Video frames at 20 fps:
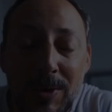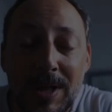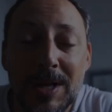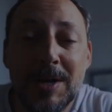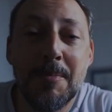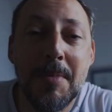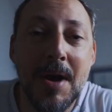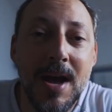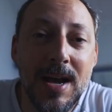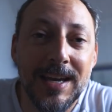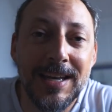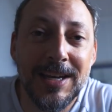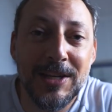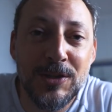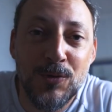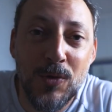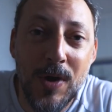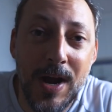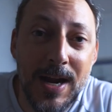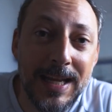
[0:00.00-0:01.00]
Welcome back. It
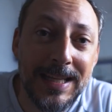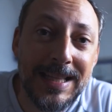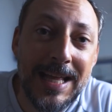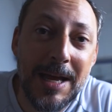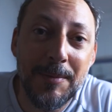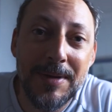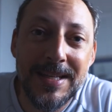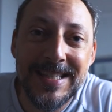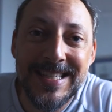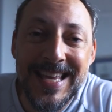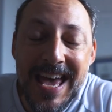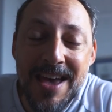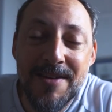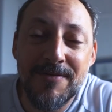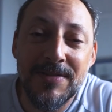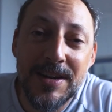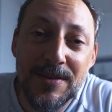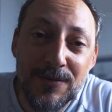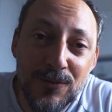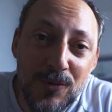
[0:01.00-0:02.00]
is Friday. That means
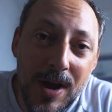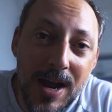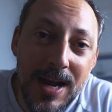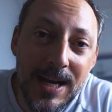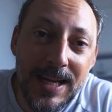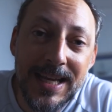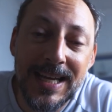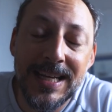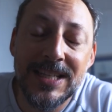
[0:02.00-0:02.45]
Infinite Friday.